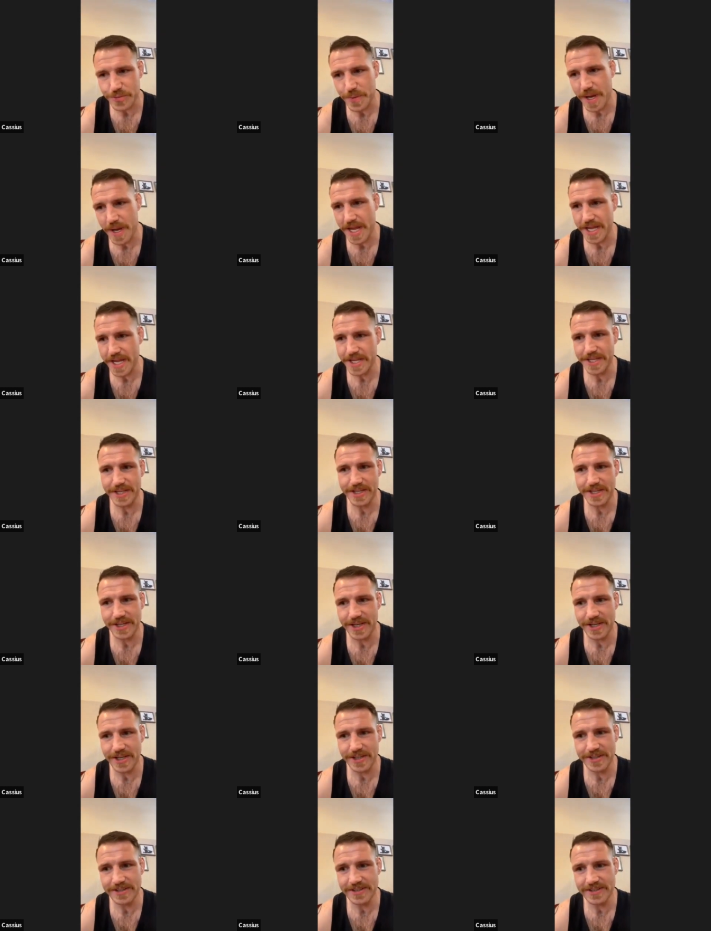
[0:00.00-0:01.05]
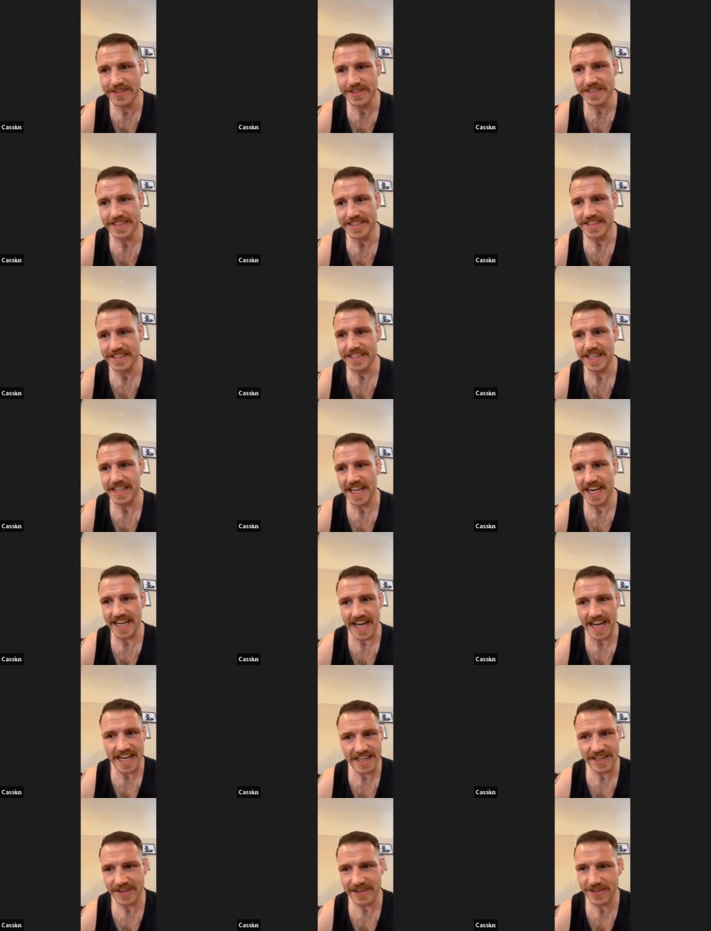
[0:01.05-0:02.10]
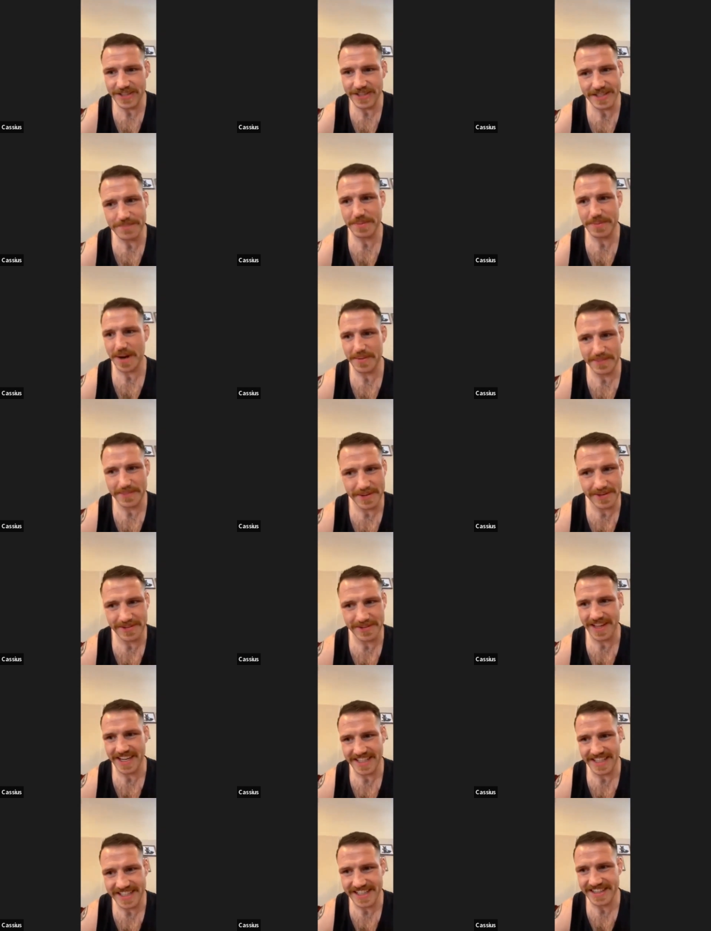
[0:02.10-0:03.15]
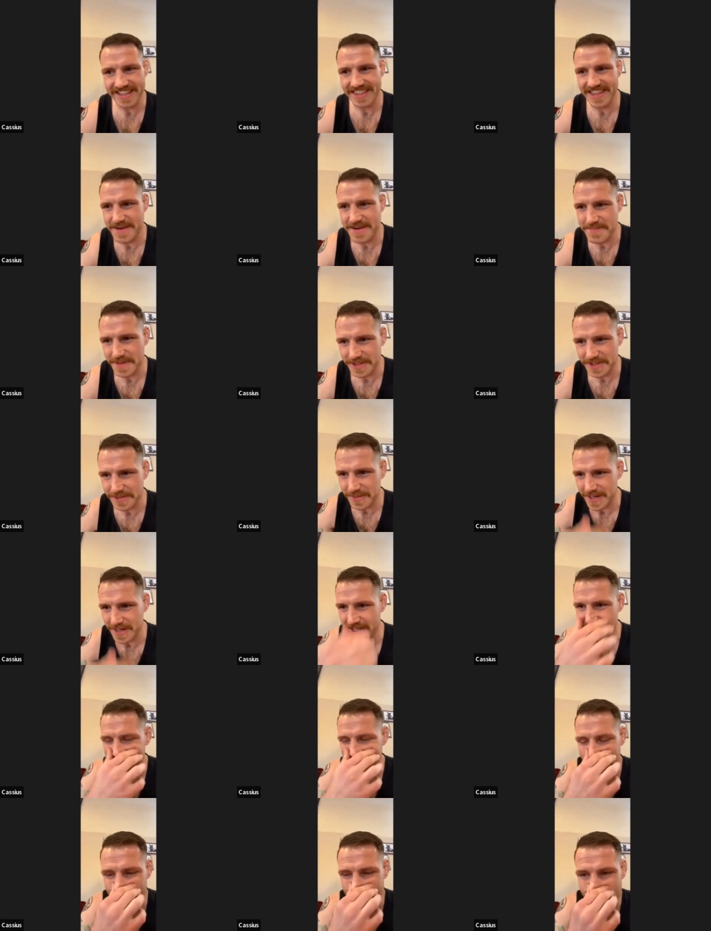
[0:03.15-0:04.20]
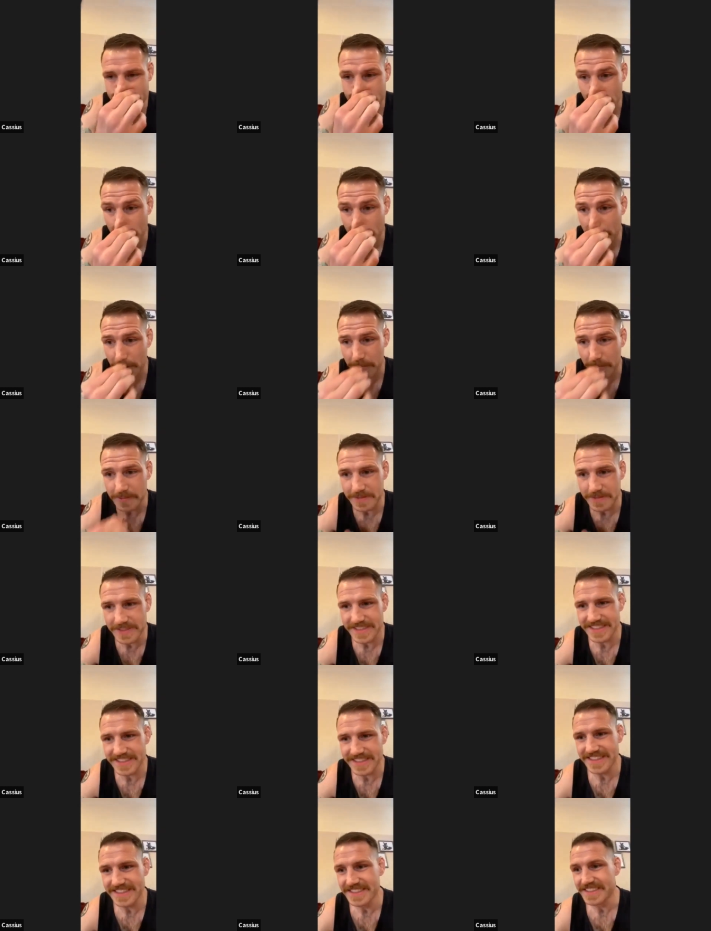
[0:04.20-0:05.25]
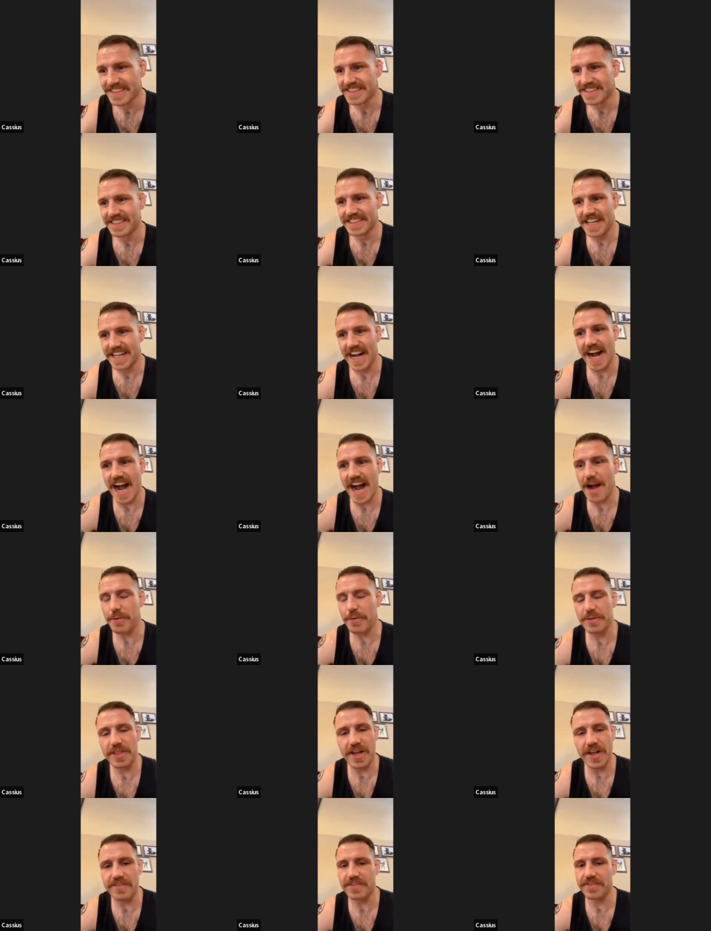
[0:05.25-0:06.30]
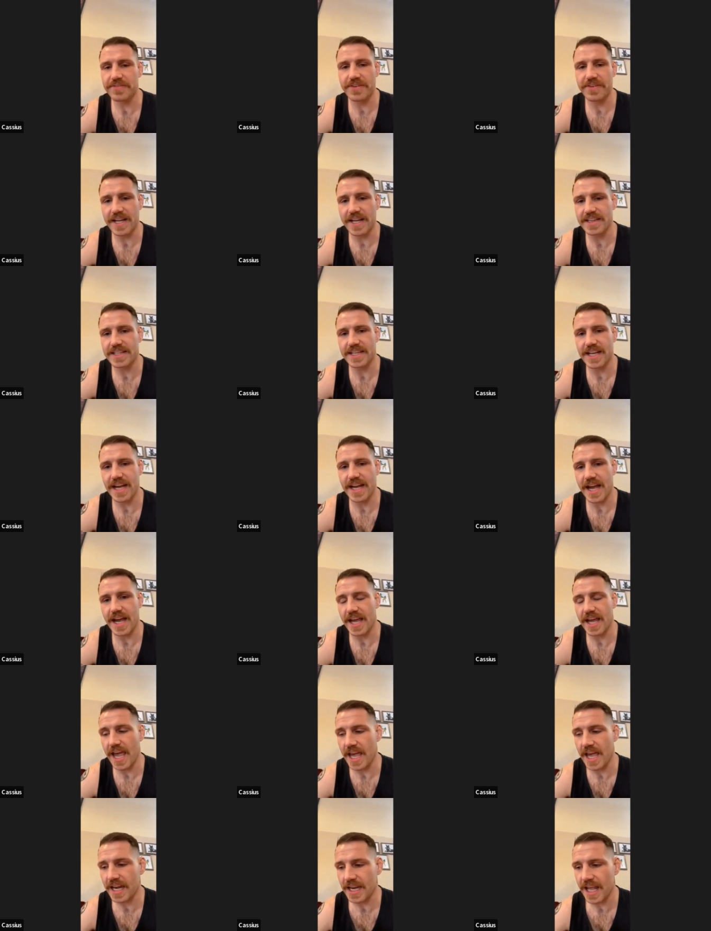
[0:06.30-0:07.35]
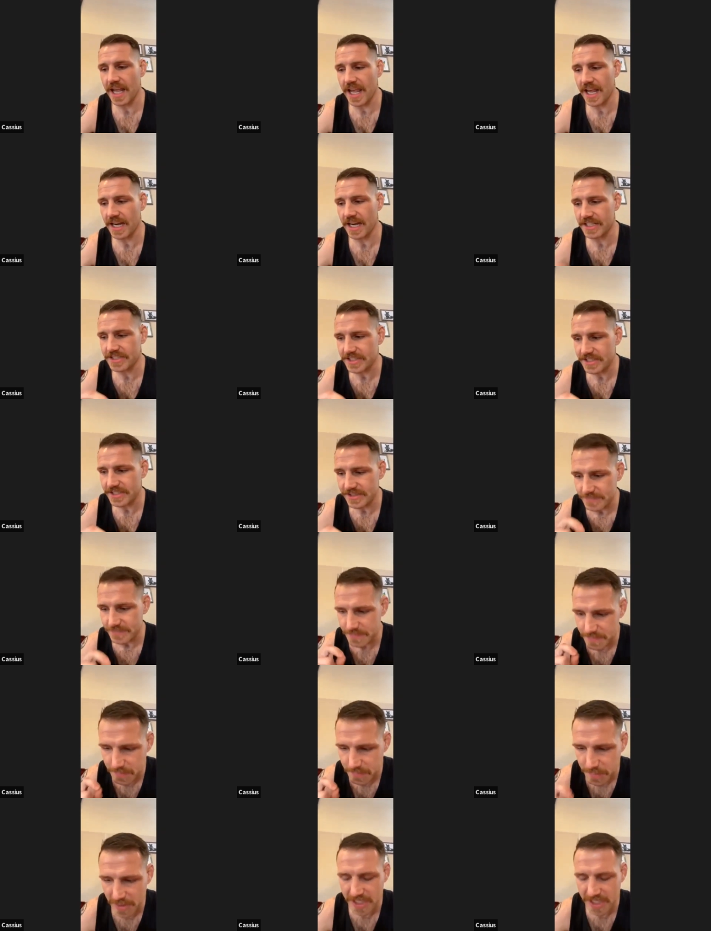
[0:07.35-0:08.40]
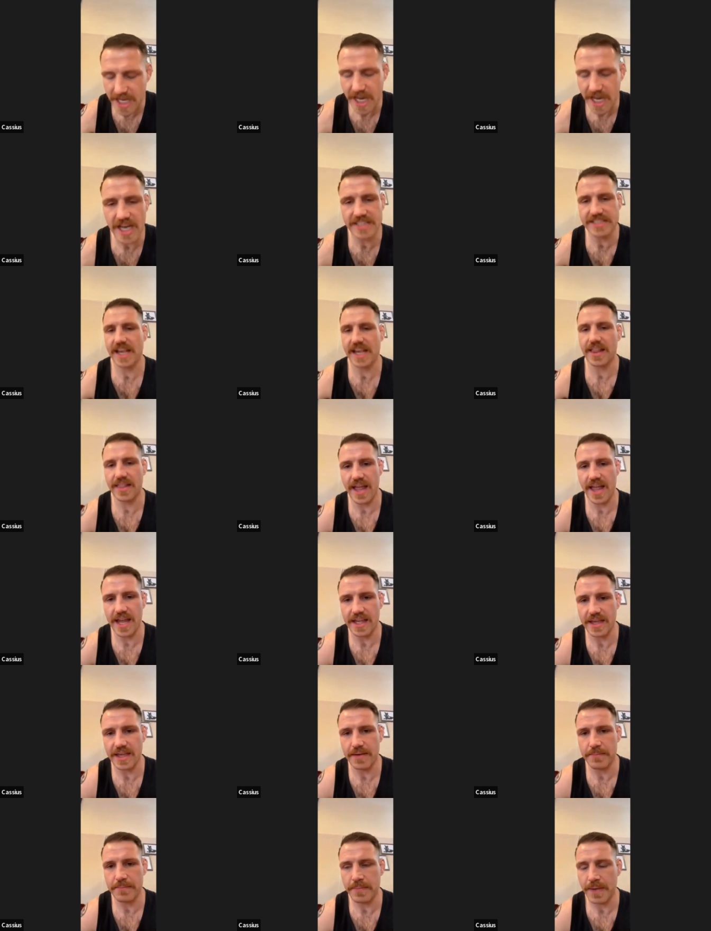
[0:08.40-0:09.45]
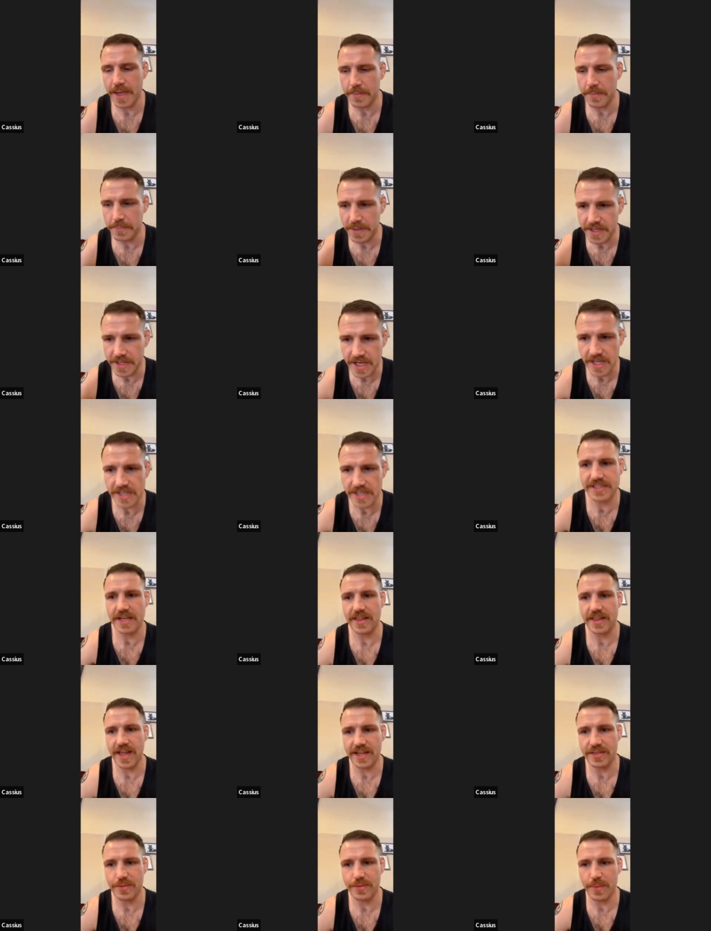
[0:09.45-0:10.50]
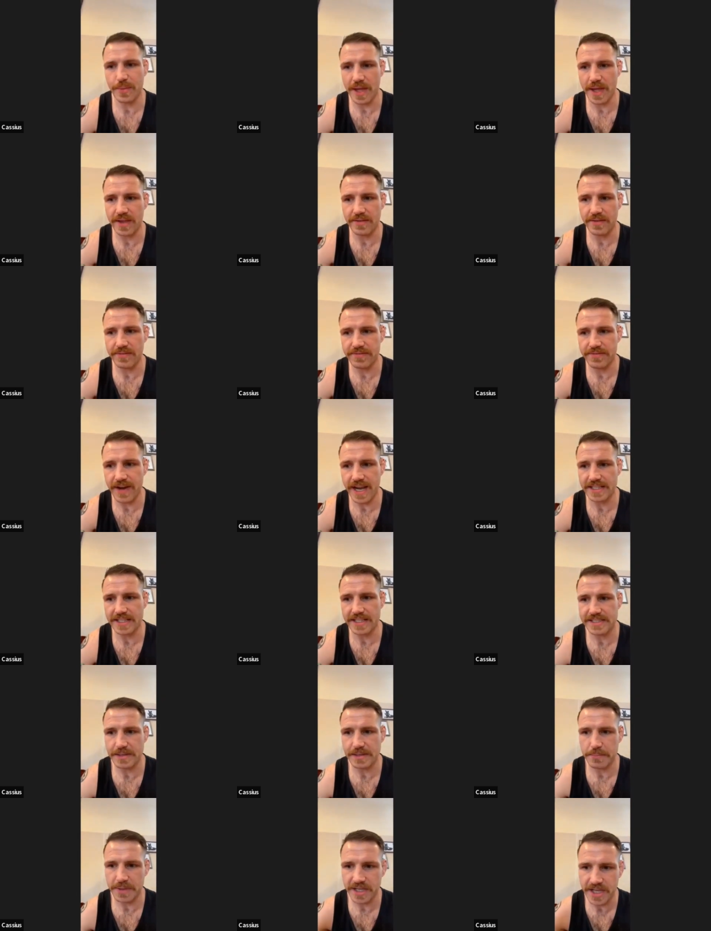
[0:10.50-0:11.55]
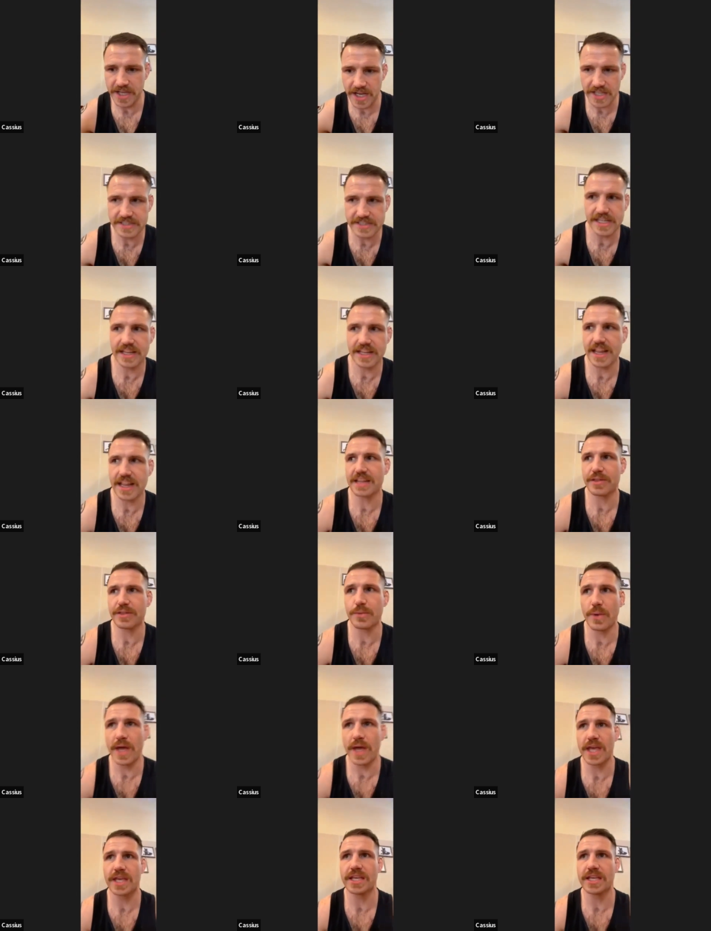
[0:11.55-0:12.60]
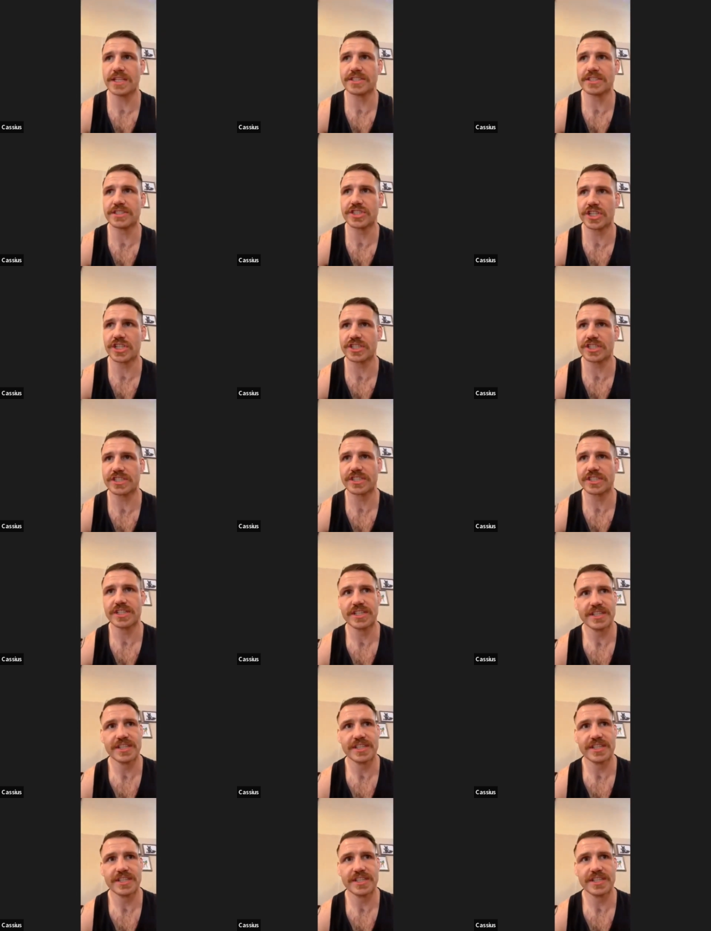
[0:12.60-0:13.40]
weight, you know, like I know he probably don't like cutting that much weight either. So I would love to fight the guy. And, and it's because I like him and because I like the way he fights and because I like the way he's just